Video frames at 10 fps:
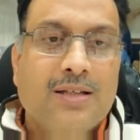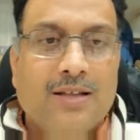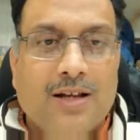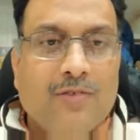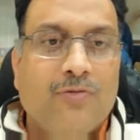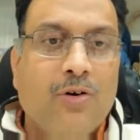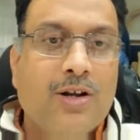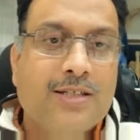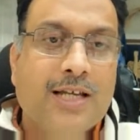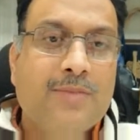There are 4
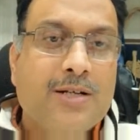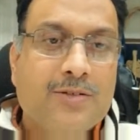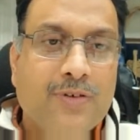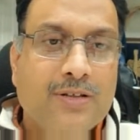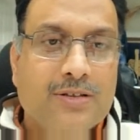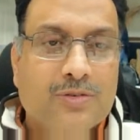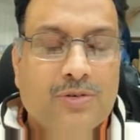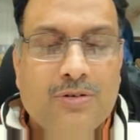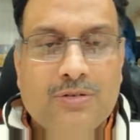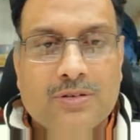assignments for this
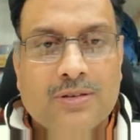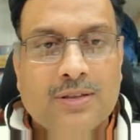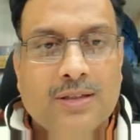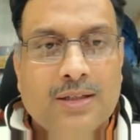course.